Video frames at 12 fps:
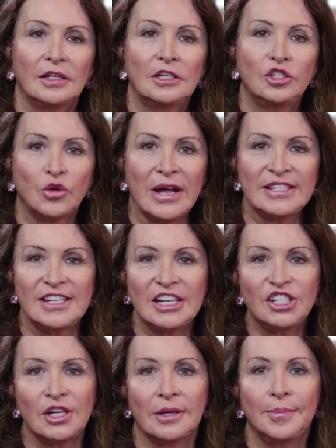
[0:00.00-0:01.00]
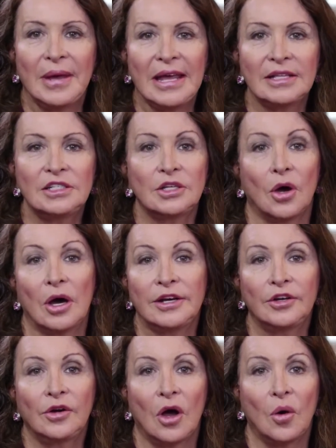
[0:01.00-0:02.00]
To transition means to
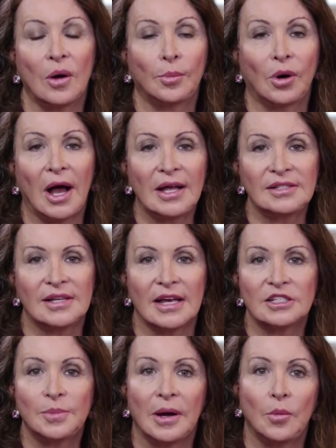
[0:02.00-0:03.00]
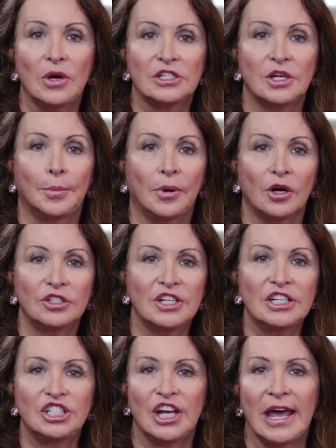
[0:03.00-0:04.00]
undergo a process by which a
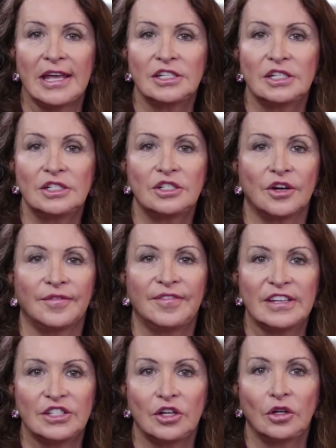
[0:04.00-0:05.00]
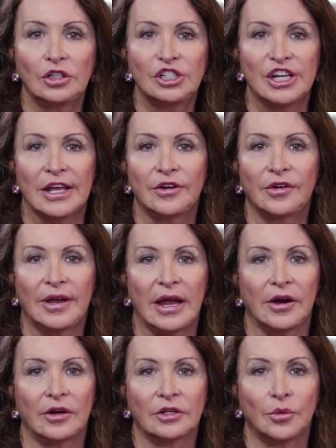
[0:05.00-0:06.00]
person changes their physical gender
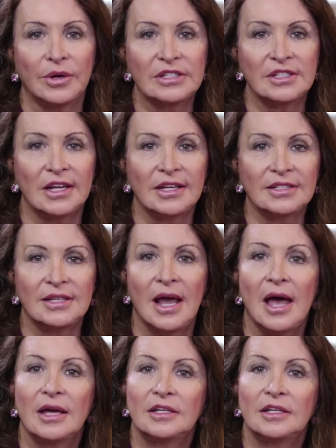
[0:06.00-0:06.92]
characteristics